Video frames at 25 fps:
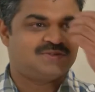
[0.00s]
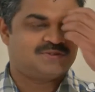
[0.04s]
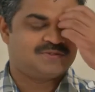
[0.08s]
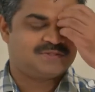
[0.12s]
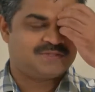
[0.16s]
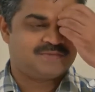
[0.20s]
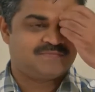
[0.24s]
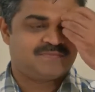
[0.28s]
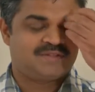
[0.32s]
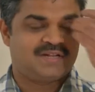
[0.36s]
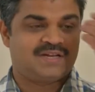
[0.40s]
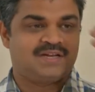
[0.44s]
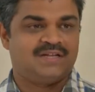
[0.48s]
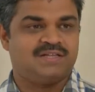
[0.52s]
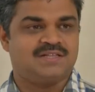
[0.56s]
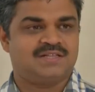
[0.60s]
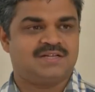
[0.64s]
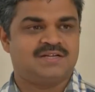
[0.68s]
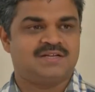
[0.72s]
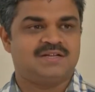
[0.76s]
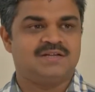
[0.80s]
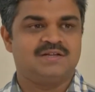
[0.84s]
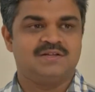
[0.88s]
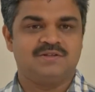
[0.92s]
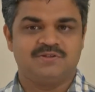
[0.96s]
or something like
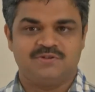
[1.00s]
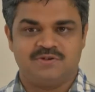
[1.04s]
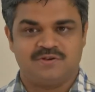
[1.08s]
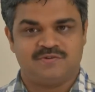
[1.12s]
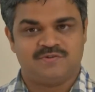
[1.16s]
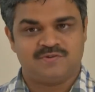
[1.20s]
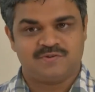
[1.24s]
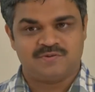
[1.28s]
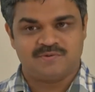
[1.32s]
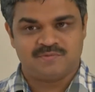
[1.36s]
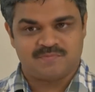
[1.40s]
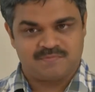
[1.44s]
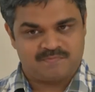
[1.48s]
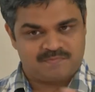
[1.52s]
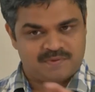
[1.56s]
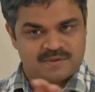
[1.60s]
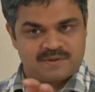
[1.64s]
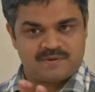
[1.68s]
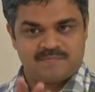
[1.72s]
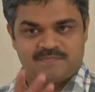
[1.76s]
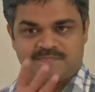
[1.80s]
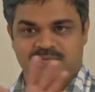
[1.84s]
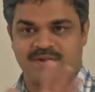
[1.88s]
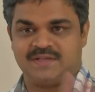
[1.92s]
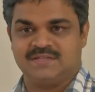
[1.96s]
that, you have
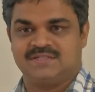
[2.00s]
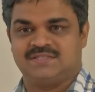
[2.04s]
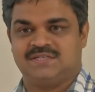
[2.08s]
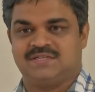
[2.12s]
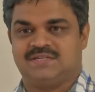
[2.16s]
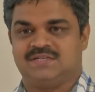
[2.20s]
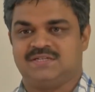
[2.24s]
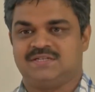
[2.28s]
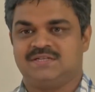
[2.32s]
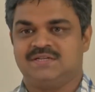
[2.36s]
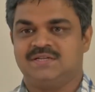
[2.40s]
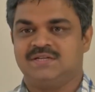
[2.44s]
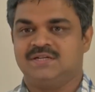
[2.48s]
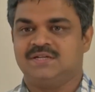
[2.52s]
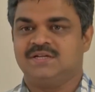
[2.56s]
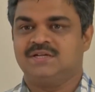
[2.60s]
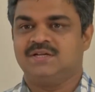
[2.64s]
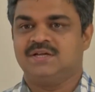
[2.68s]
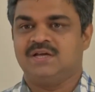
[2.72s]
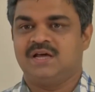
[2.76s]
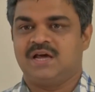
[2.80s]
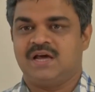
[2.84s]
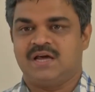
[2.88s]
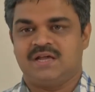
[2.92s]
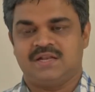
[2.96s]
to place it,
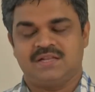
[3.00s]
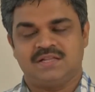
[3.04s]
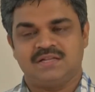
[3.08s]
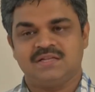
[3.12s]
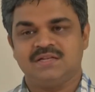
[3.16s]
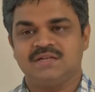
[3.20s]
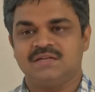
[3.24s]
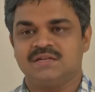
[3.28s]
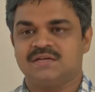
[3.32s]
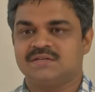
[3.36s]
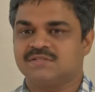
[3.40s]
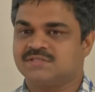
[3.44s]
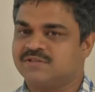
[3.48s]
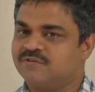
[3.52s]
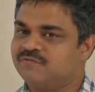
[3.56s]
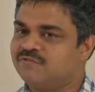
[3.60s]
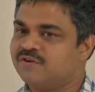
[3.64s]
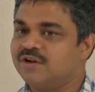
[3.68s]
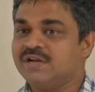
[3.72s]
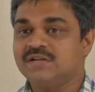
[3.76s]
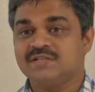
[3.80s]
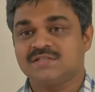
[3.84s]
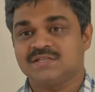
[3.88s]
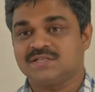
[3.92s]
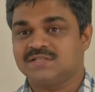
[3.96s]
and then
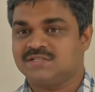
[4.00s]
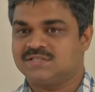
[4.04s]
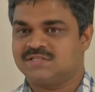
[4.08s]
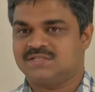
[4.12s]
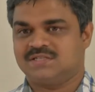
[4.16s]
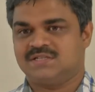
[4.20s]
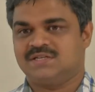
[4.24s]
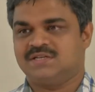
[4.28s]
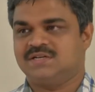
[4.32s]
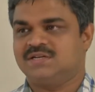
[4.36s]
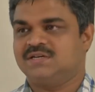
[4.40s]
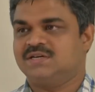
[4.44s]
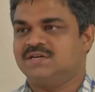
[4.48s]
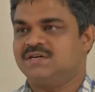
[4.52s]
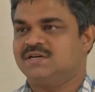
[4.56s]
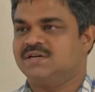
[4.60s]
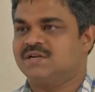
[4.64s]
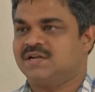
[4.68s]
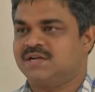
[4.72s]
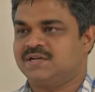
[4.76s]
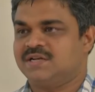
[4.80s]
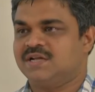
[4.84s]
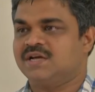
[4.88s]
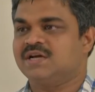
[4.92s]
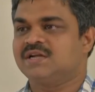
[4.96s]
several such
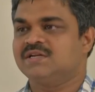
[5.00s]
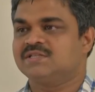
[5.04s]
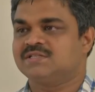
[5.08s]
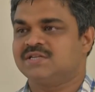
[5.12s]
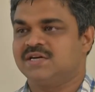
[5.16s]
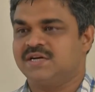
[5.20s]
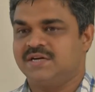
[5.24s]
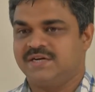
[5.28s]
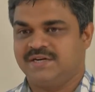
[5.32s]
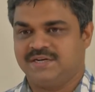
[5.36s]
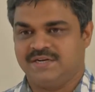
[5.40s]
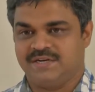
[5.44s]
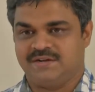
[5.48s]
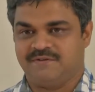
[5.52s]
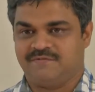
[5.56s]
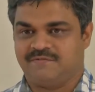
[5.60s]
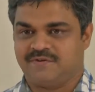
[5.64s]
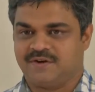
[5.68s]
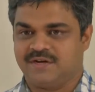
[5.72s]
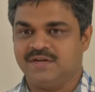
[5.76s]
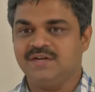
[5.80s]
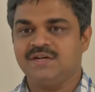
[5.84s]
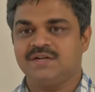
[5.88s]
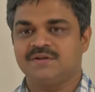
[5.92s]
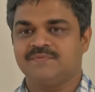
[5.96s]
rectangles are
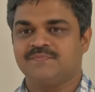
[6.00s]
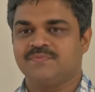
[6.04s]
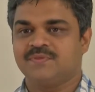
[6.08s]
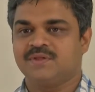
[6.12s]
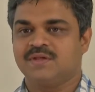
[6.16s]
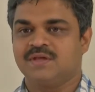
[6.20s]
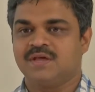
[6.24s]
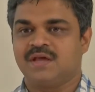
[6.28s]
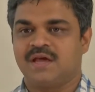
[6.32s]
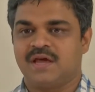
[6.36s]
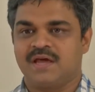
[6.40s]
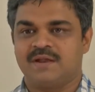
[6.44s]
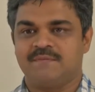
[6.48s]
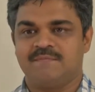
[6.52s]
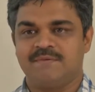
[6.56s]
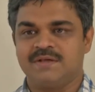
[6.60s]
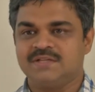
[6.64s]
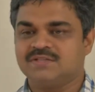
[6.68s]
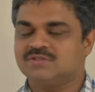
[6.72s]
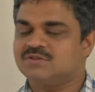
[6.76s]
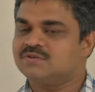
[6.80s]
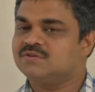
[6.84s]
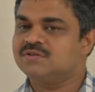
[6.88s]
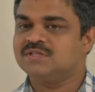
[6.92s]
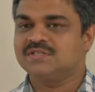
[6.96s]
identified, and
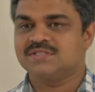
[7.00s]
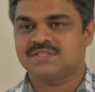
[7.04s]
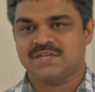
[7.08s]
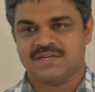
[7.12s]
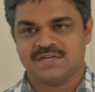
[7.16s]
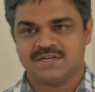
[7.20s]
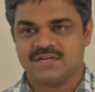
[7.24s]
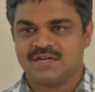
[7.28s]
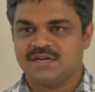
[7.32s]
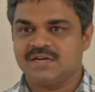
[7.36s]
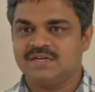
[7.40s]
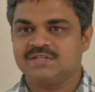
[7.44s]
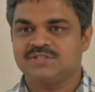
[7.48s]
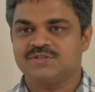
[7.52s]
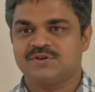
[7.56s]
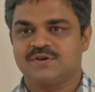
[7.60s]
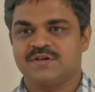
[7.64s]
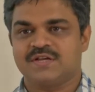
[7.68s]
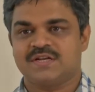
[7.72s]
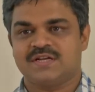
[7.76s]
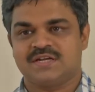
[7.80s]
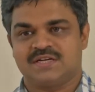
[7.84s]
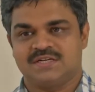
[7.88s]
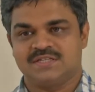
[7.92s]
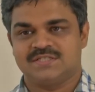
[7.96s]
based on these rectangles you
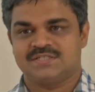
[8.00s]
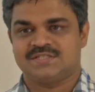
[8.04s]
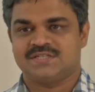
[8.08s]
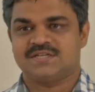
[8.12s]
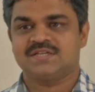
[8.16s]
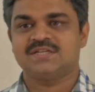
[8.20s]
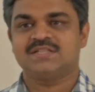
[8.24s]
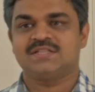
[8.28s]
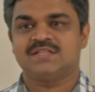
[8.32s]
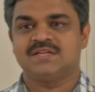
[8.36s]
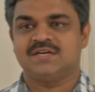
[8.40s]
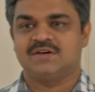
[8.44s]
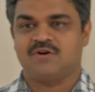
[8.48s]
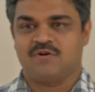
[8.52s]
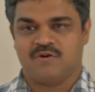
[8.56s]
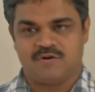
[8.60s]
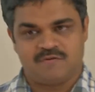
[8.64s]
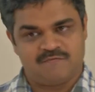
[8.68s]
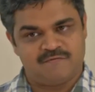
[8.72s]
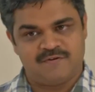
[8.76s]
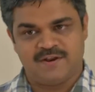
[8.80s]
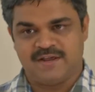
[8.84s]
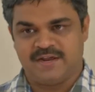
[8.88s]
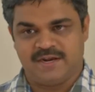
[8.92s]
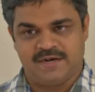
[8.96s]
can construct the
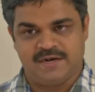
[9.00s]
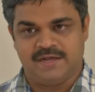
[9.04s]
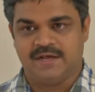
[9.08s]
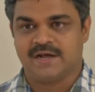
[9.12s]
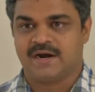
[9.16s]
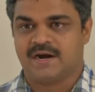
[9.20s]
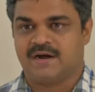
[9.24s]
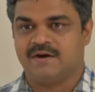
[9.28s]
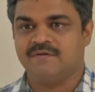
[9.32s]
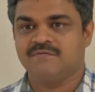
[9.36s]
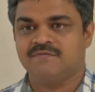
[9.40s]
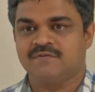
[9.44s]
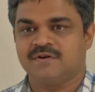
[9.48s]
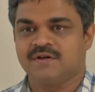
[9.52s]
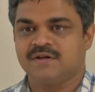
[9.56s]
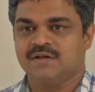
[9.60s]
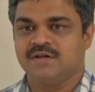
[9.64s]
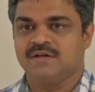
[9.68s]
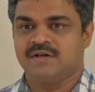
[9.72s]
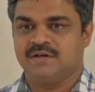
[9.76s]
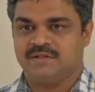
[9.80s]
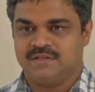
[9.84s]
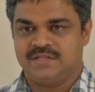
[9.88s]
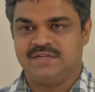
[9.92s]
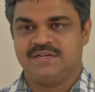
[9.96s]
conflict graph,
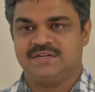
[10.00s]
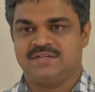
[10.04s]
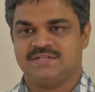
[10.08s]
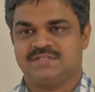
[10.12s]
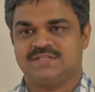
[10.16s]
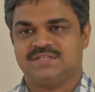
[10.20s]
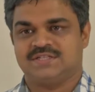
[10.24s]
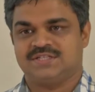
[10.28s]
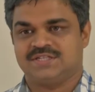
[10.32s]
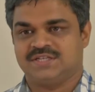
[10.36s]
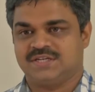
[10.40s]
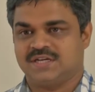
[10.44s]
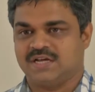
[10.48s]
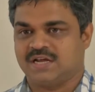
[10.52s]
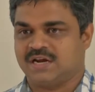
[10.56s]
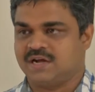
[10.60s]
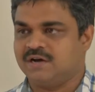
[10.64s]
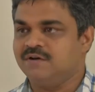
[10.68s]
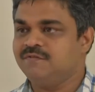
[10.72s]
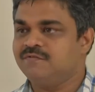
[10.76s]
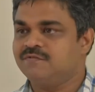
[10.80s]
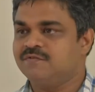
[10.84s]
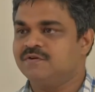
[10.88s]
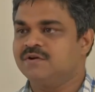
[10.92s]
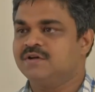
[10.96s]
the intersection
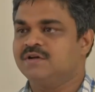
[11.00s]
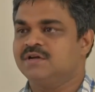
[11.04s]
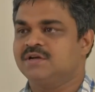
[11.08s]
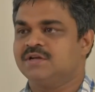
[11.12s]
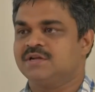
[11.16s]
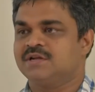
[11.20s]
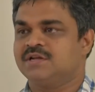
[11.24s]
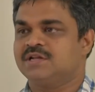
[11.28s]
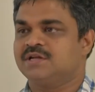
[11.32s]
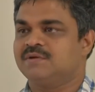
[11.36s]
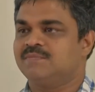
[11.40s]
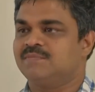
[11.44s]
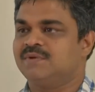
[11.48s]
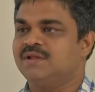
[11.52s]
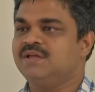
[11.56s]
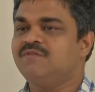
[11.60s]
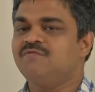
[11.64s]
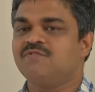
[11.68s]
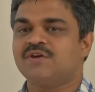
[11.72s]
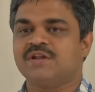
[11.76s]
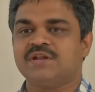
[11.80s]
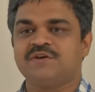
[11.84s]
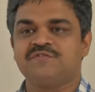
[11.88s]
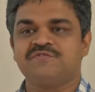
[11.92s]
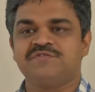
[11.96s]
graph, namely
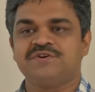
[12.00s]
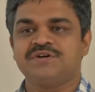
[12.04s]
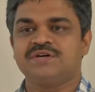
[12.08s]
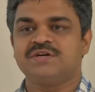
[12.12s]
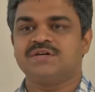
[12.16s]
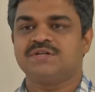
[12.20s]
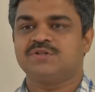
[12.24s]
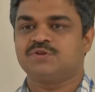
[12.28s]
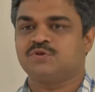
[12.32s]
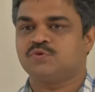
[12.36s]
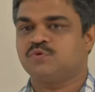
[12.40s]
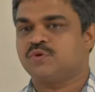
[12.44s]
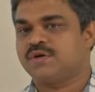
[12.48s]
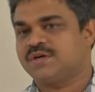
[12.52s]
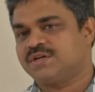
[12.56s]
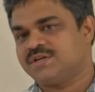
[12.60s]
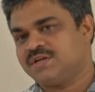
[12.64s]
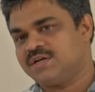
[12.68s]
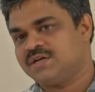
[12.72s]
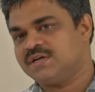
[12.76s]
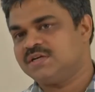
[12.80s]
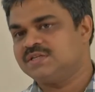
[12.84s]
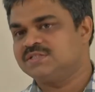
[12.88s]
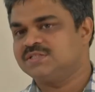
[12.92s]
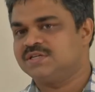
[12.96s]
whenever 2
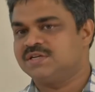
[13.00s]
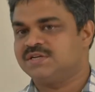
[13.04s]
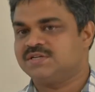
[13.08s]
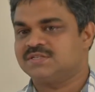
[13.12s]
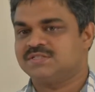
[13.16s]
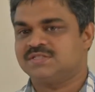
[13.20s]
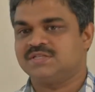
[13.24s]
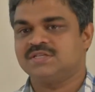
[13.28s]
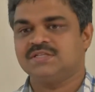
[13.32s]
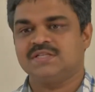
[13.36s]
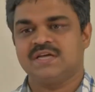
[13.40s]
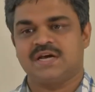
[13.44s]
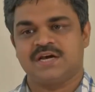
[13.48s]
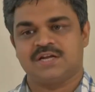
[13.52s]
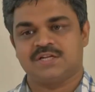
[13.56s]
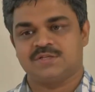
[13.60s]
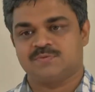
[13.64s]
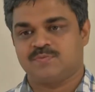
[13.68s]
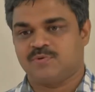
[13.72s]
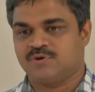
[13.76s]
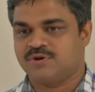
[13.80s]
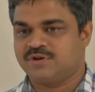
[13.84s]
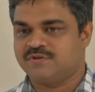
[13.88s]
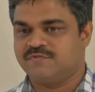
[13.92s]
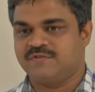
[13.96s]
rectangles intersect the
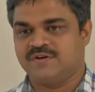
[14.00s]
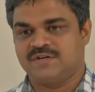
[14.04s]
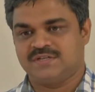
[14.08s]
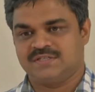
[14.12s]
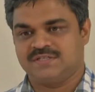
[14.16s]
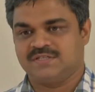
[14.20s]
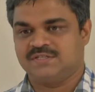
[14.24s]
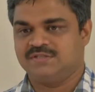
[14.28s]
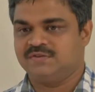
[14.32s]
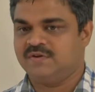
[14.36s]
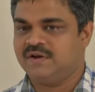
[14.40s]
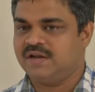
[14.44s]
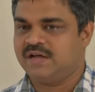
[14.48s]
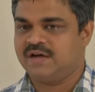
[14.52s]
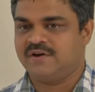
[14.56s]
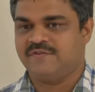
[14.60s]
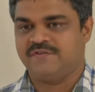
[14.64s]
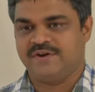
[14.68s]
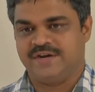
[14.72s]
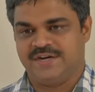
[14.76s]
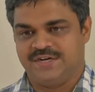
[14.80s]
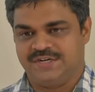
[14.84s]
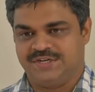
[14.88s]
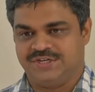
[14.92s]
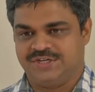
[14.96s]
corresponding vertices will have
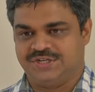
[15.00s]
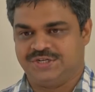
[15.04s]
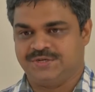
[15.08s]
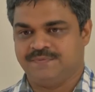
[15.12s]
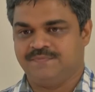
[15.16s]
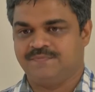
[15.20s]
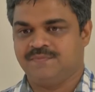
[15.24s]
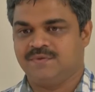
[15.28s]
edge,